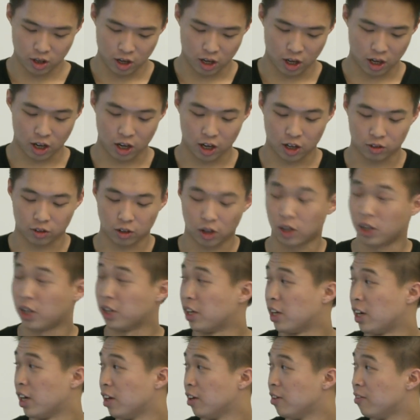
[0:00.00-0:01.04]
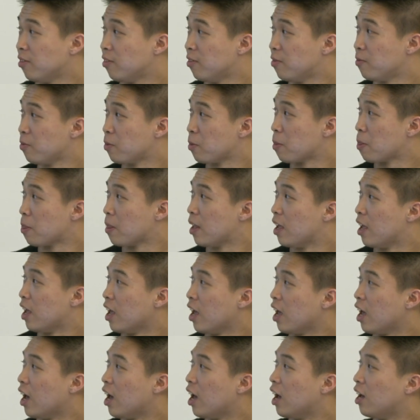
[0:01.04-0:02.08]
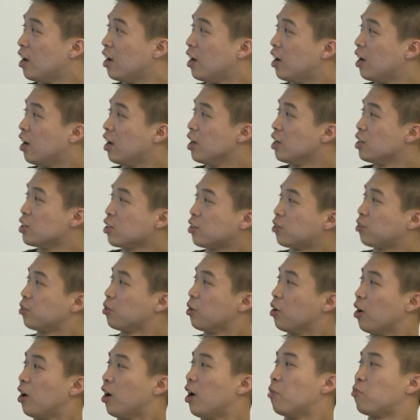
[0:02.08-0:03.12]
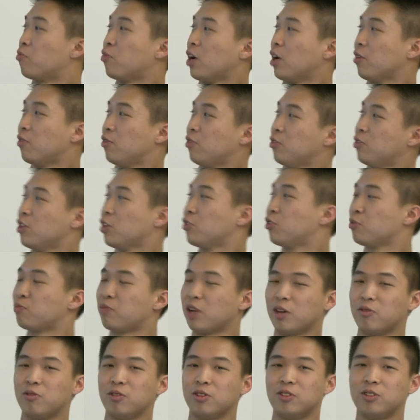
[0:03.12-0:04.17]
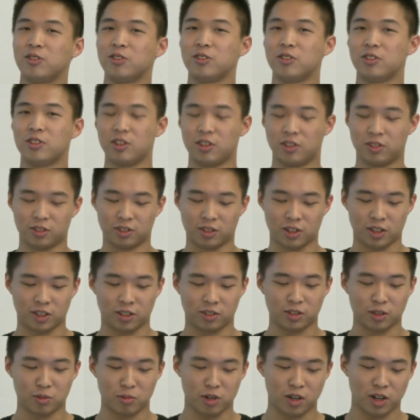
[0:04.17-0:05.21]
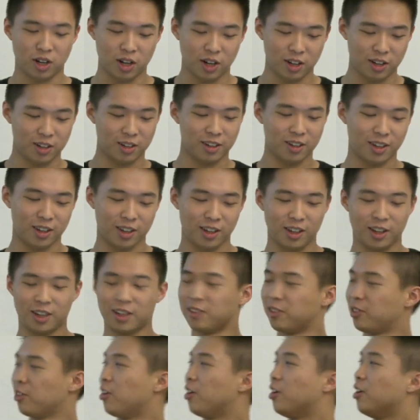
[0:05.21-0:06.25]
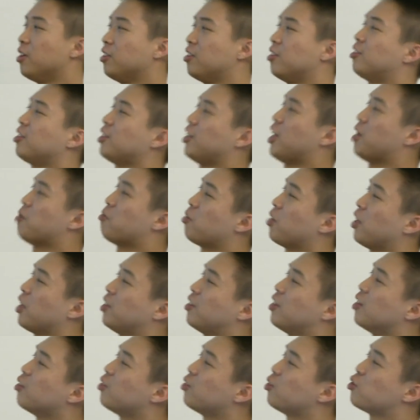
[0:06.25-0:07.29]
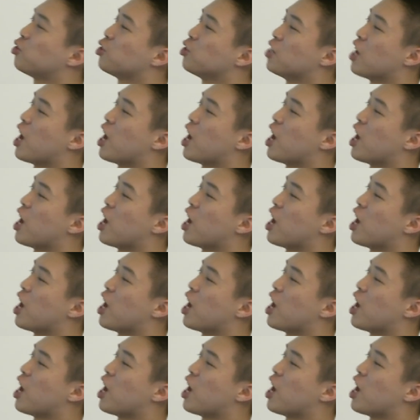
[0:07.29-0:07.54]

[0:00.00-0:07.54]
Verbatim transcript: Uh, it's all online. And just a preface, just to preface this uh, seminar, so a disclaimer like this should